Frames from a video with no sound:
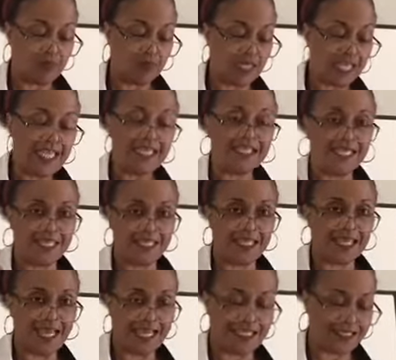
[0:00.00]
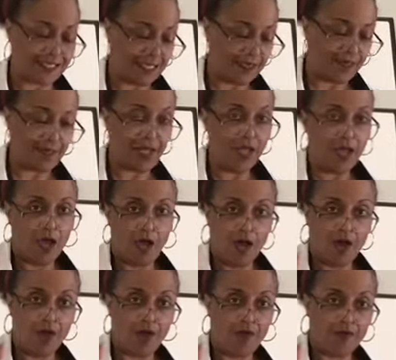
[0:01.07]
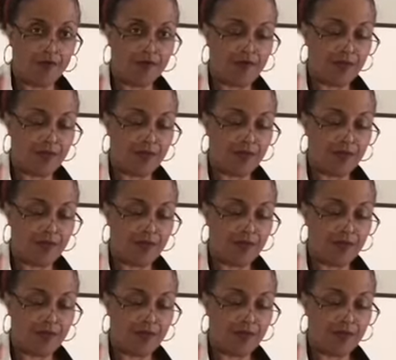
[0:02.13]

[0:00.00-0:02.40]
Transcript: Please get the concept of